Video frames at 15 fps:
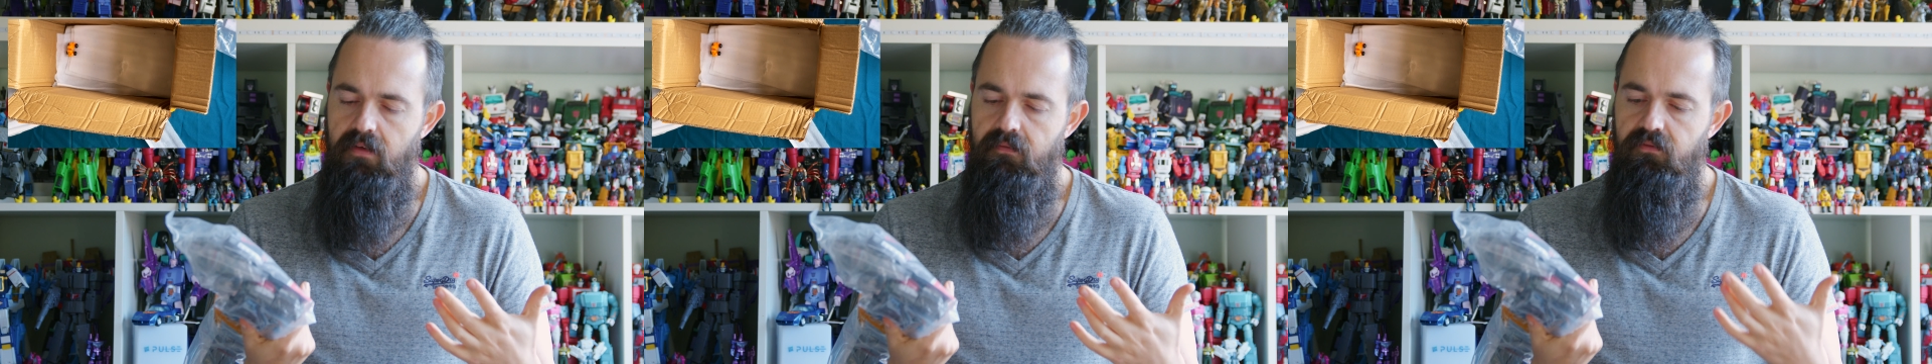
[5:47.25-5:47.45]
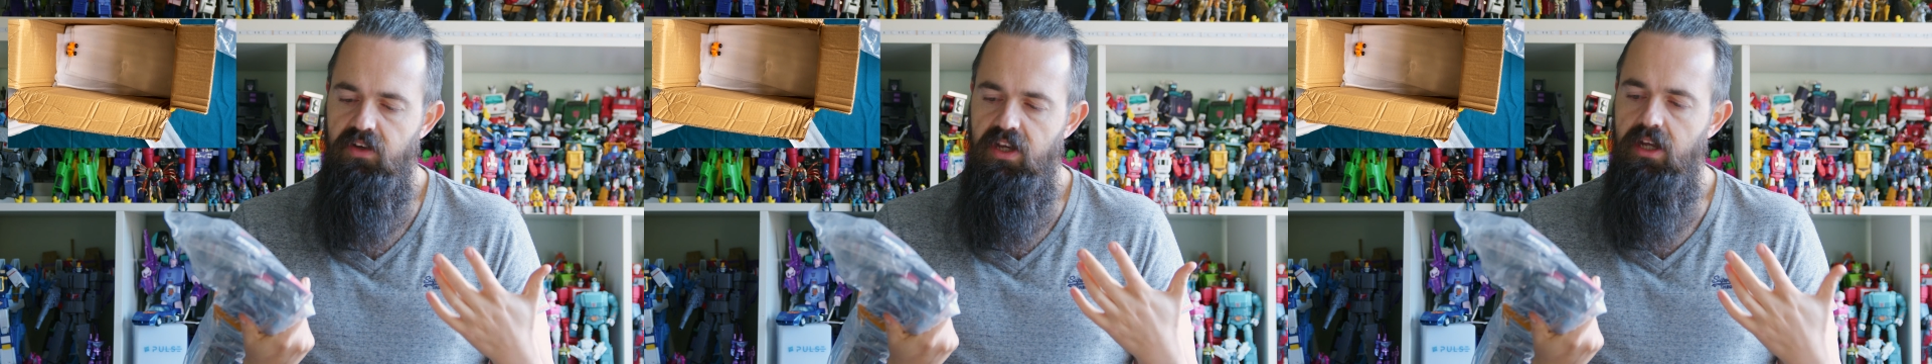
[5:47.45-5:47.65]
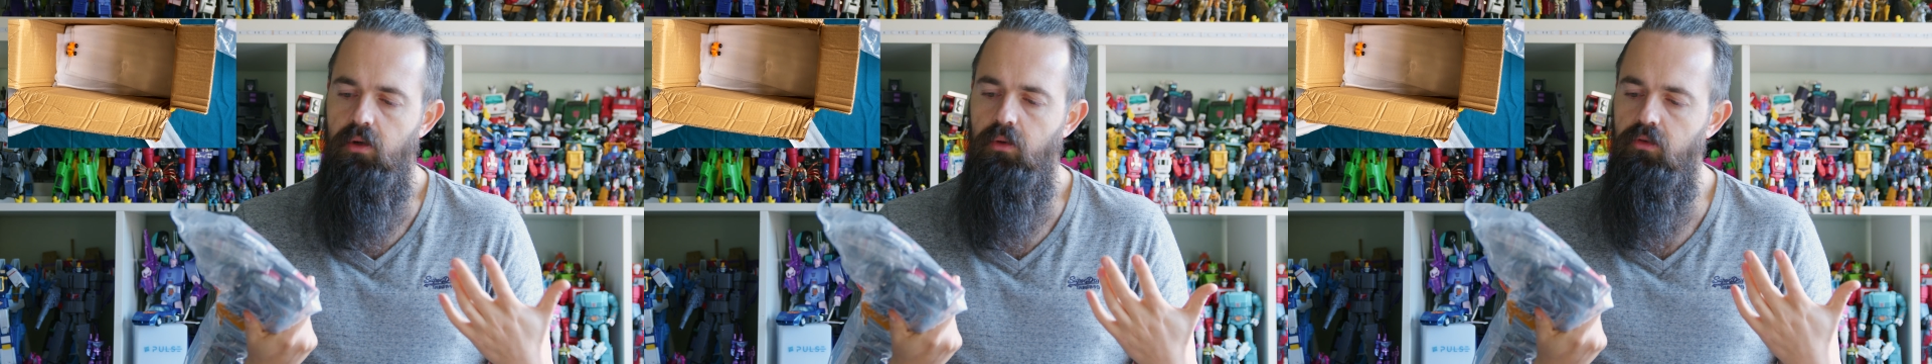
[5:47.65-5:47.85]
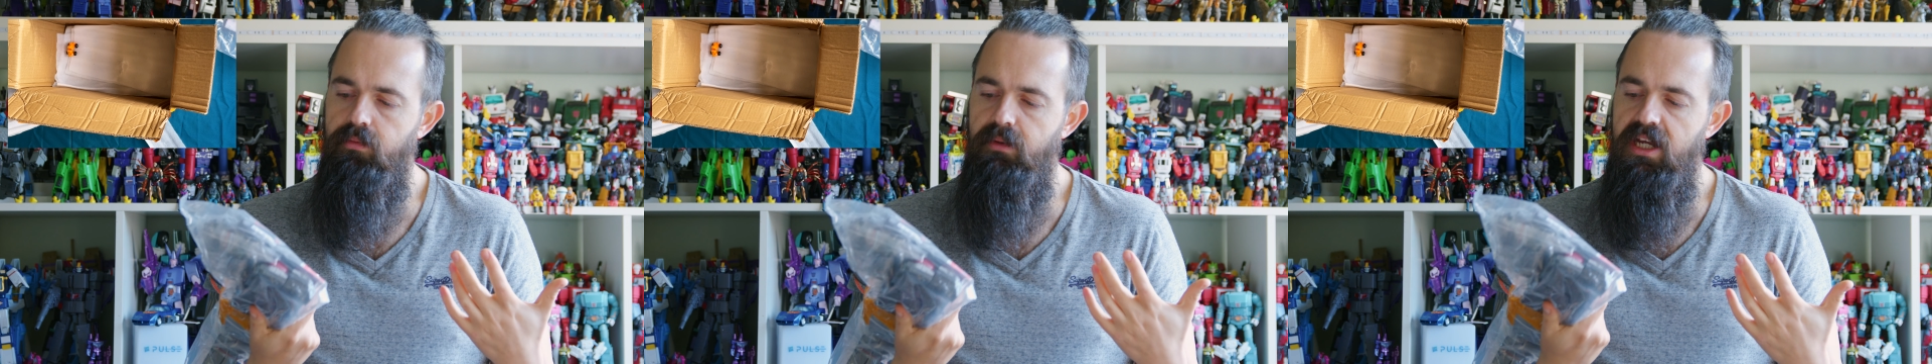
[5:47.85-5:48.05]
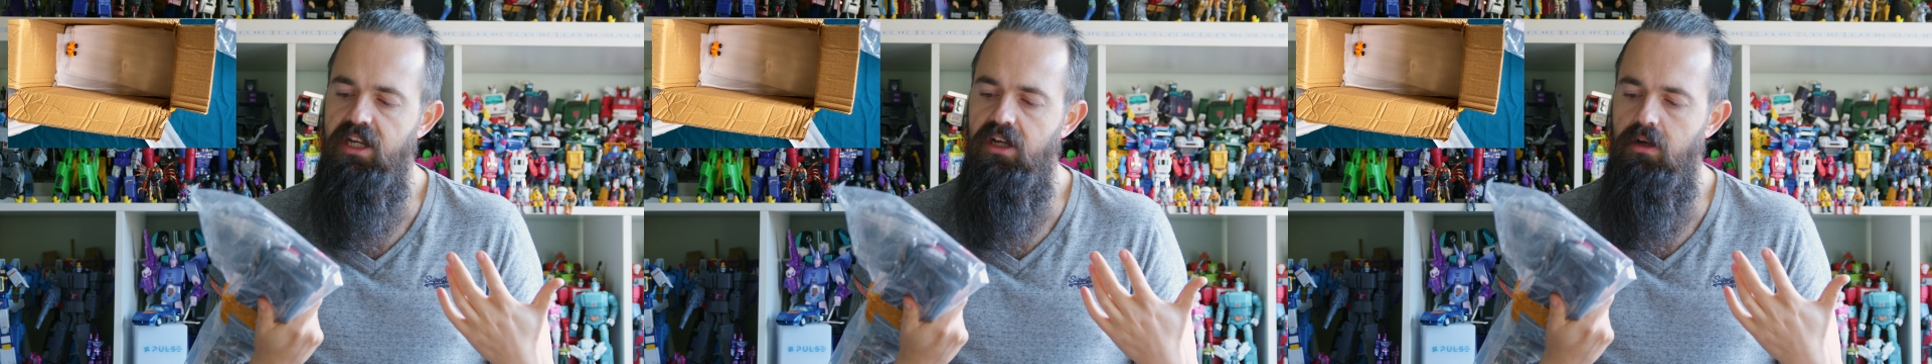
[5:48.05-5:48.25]
vehicles
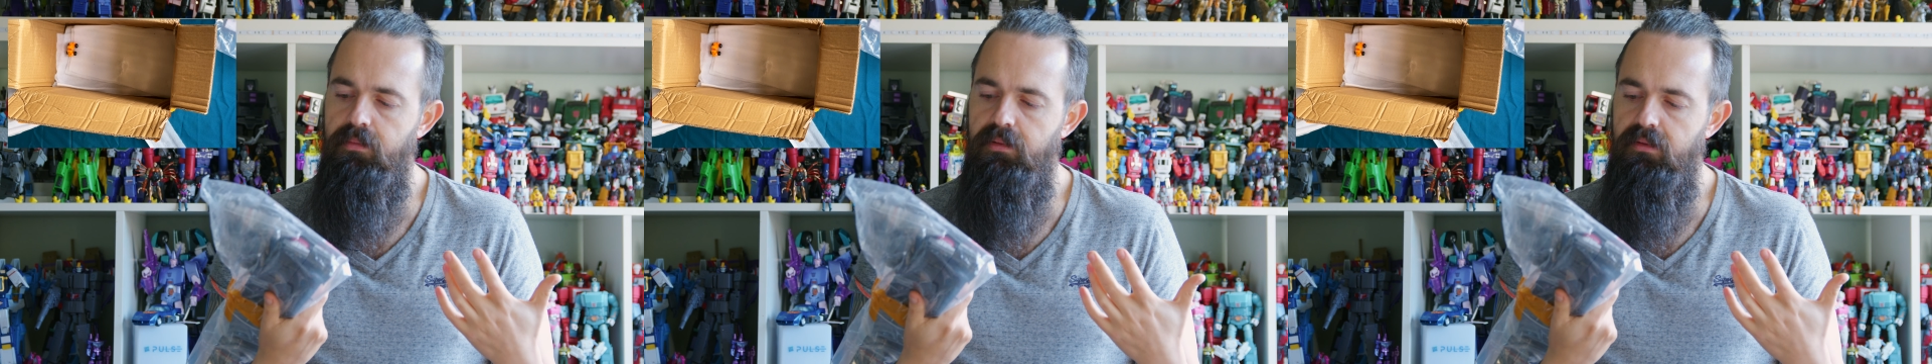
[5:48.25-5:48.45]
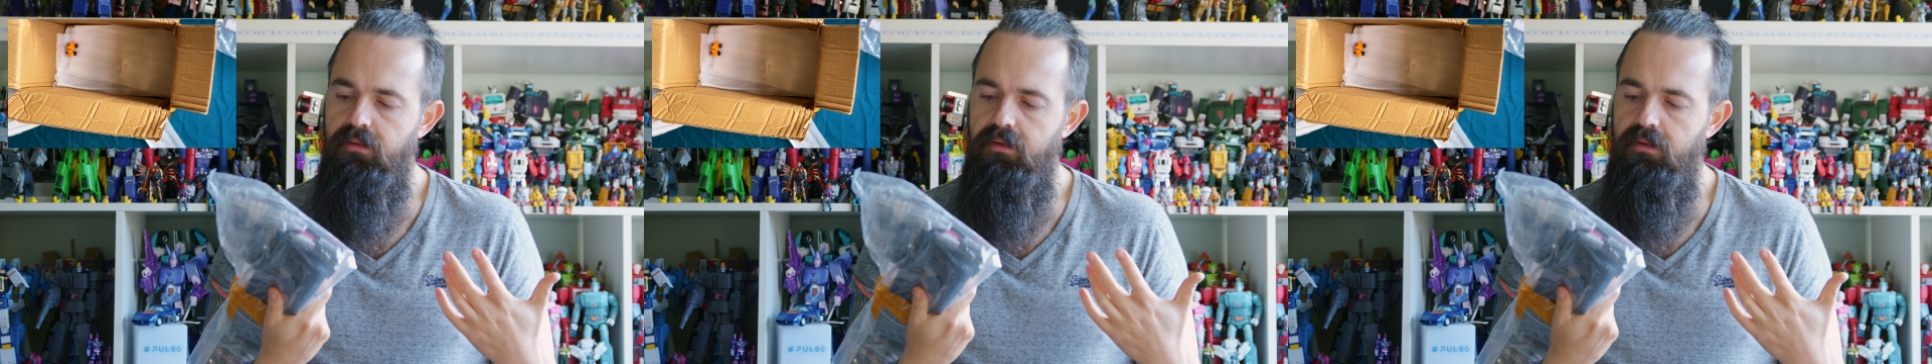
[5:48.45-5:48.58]
made up.